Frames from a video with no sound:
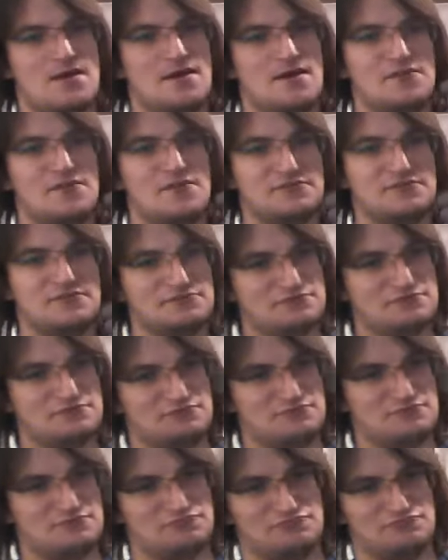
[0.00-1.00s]
This is
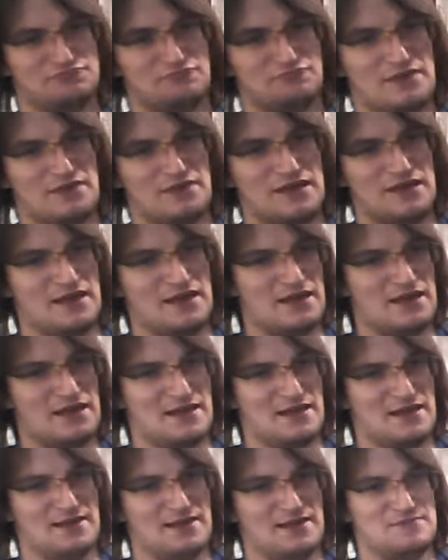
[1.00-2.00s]
a
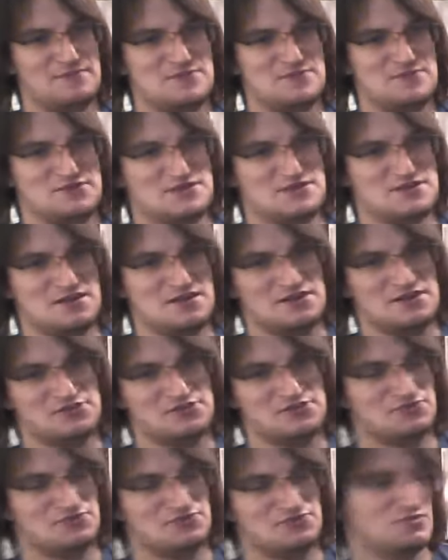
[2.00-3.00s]
weird machine.
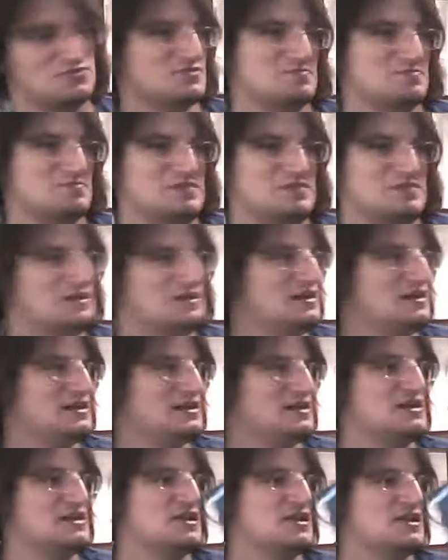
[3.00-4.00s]
It's also
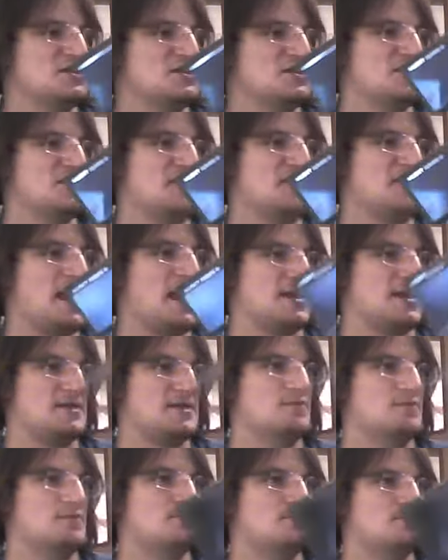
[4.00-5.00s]
completely dead.
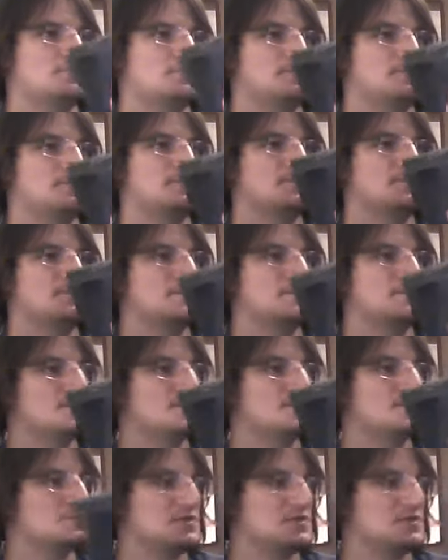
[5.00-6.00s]

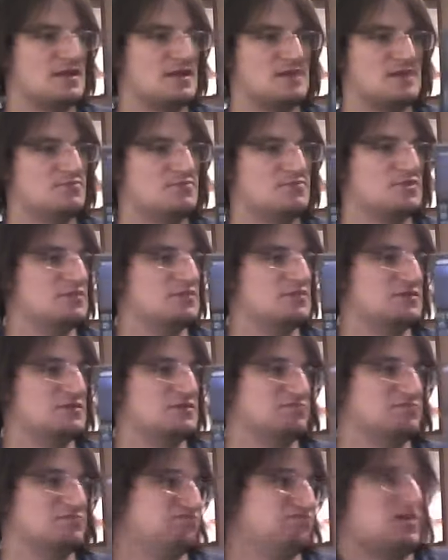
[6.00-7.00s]
But yeah, pretty much
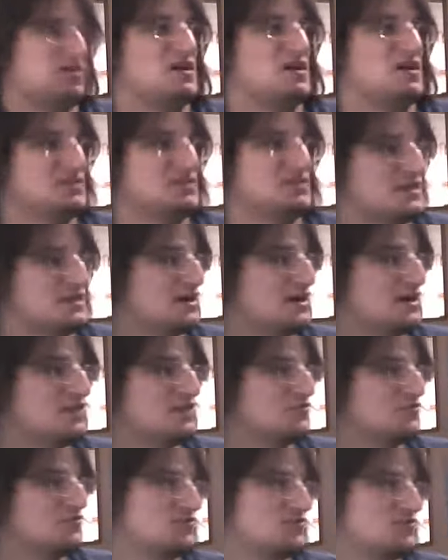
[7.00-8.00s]
Husky
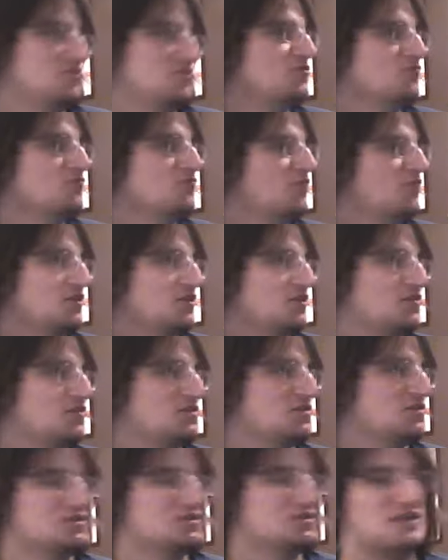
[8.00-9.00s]
hunts from a
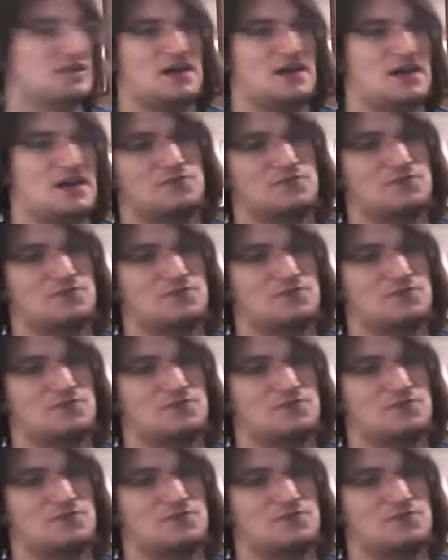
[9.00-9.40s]
non-ruggedized case.